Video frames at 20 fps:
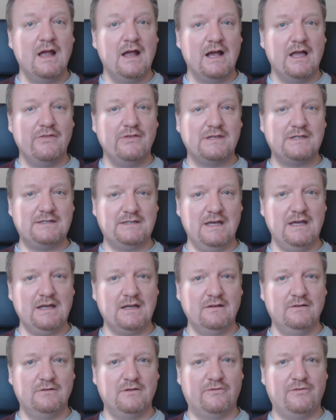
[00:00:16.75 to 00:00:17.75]
and the
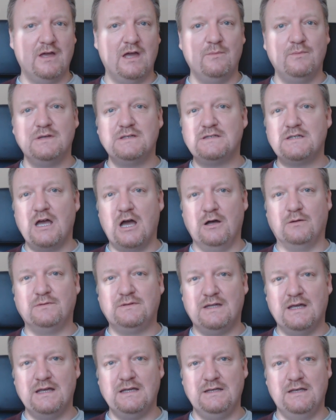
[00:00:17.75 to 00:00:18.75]
second of them is
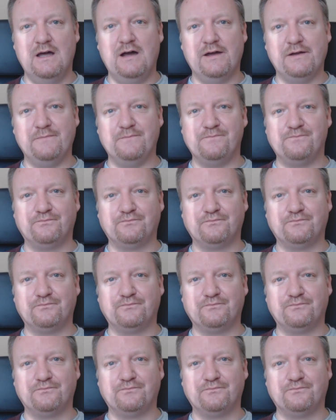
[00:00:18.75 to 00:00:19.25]
Update 9.